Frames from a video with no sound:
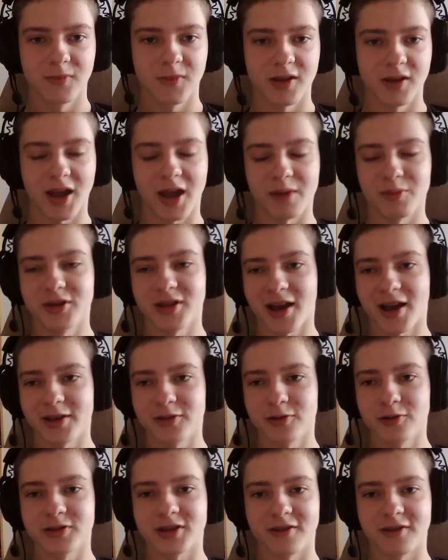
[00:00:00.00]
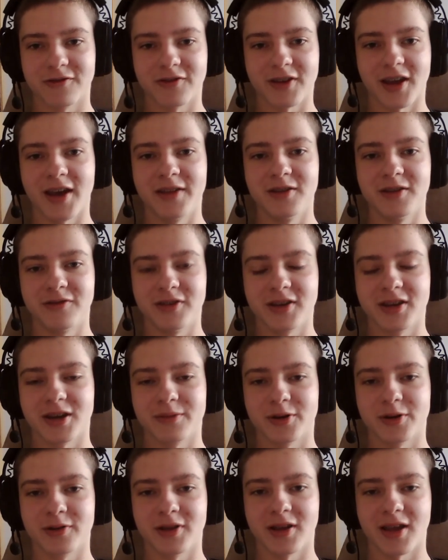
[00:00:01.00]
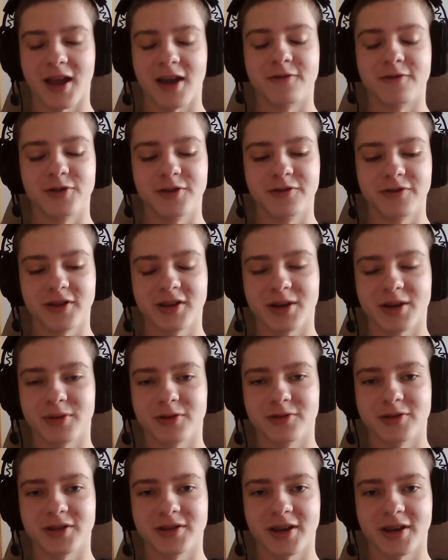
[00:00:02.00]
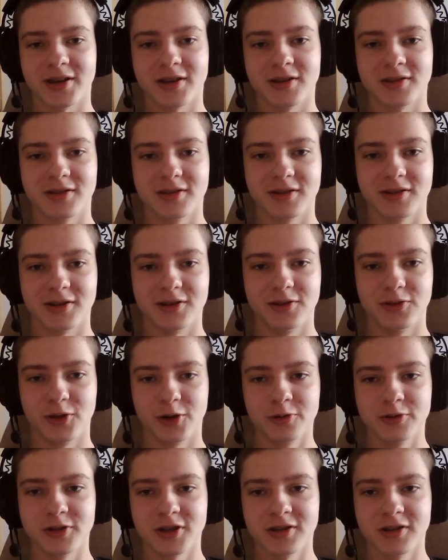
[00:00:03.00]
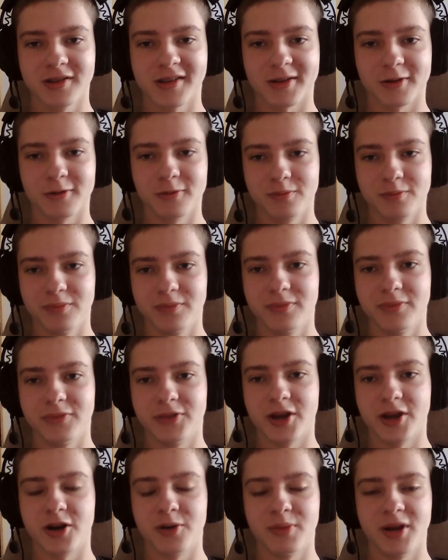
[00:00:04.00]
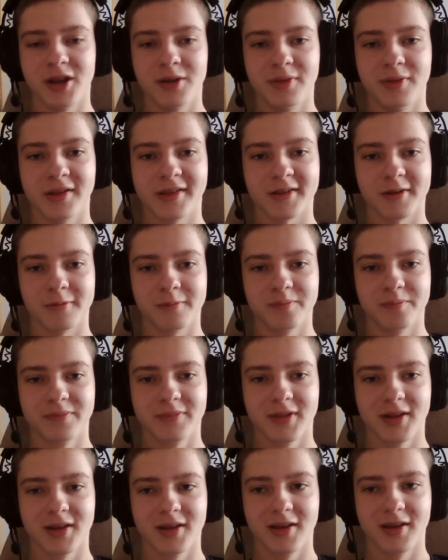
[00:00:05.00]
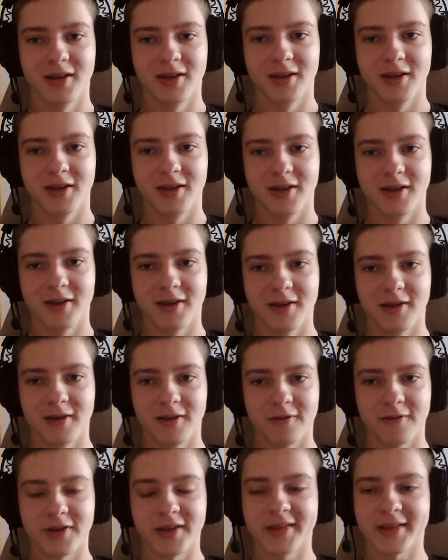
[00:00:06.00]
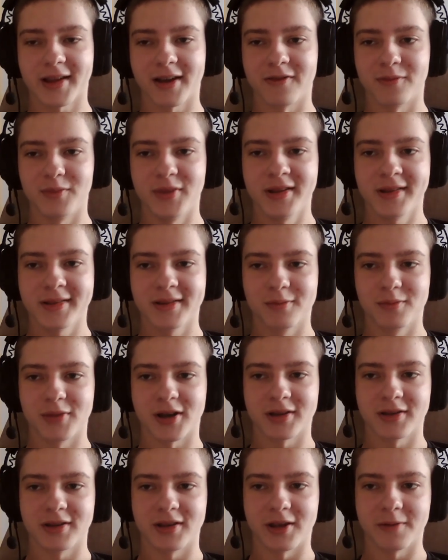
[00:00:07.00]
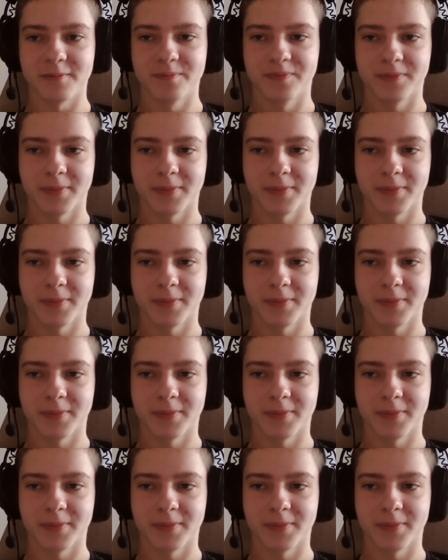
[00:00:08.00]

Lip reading: I mean, I don't have anything about everything about the diet noted, so there may be some things I've missed, but yeah.